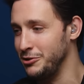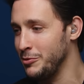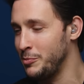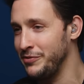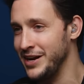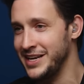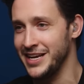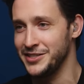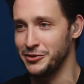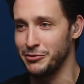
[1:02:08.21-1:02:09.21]
It will prevent
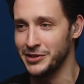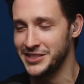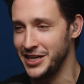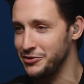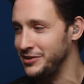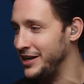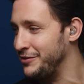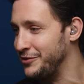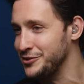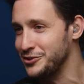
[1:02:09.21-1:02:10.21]
cancer. It will extend your
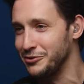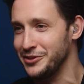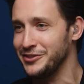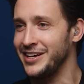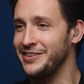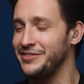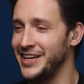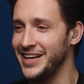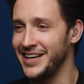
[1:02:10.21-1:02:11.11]
life. It'll shorten your life.